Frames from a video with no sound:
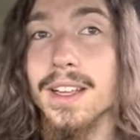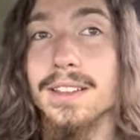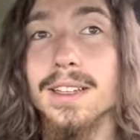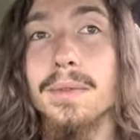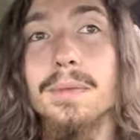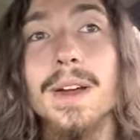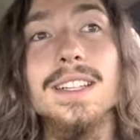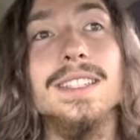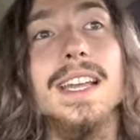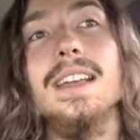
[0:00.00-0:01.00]
Someone
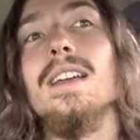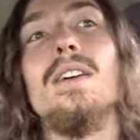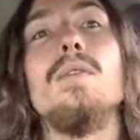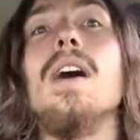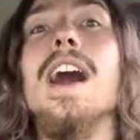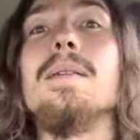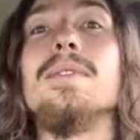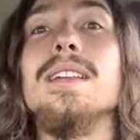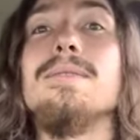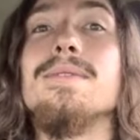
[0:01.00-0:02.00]
might say, well, I
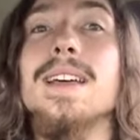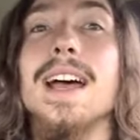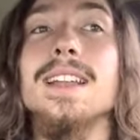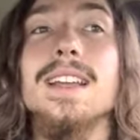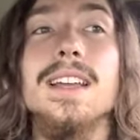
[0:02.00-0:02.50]
believe that,